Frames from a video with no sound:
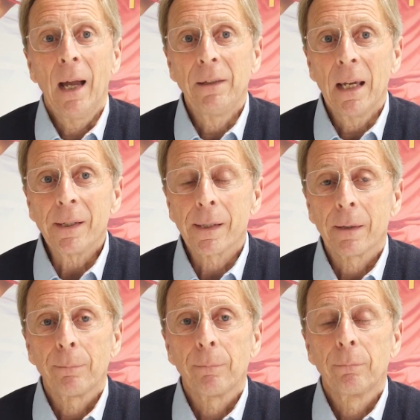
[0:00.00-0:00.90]
And
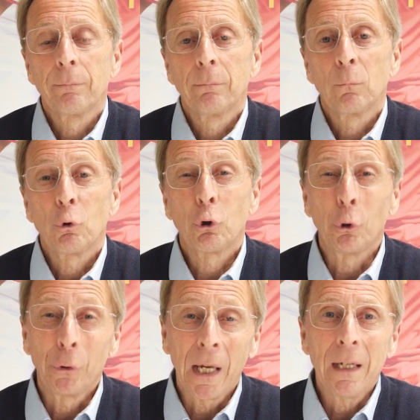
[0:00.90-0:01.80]
yes,
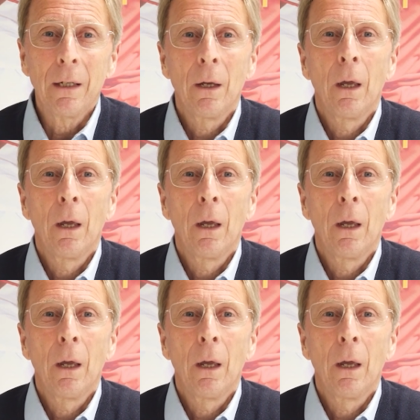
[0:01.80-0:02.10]
today